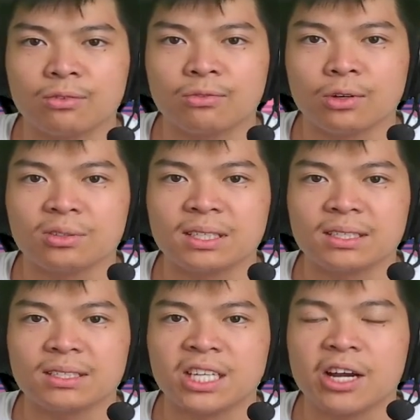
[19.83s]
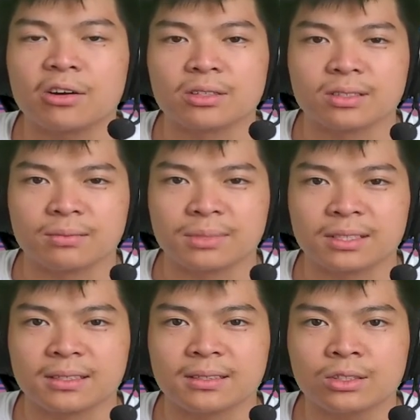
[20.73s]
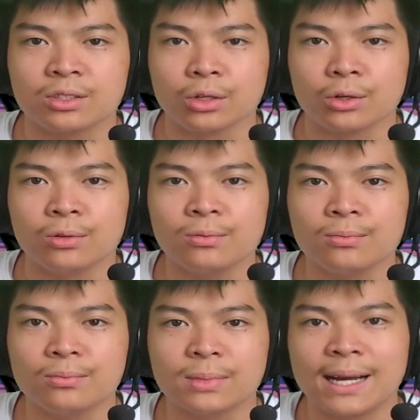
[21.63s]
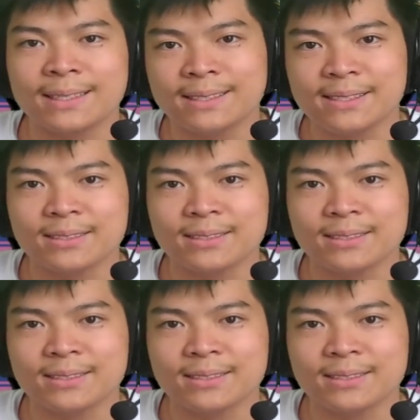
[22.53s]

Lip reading: floating chair or something. So I did,